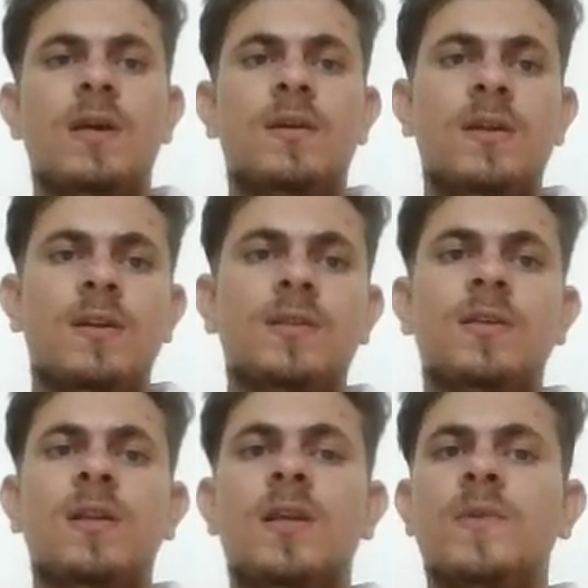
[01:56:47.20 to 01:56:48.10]
and
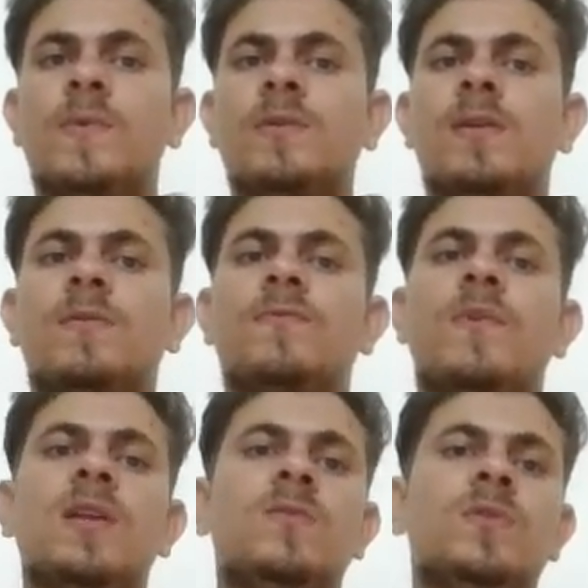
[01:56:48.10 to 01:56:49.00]
traditional animation
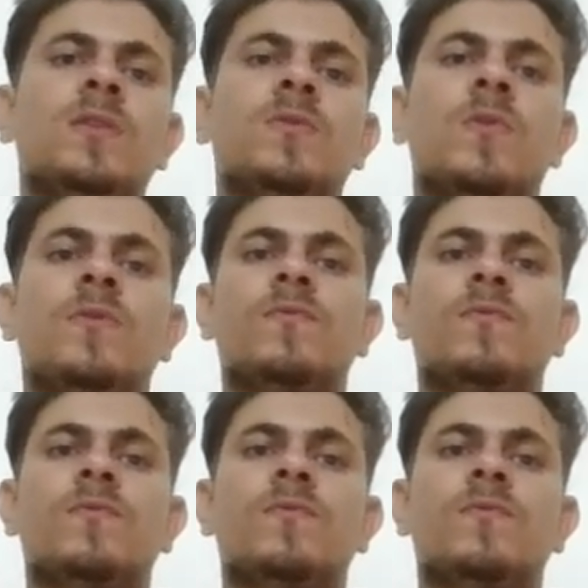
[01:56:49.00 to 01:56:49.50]
while using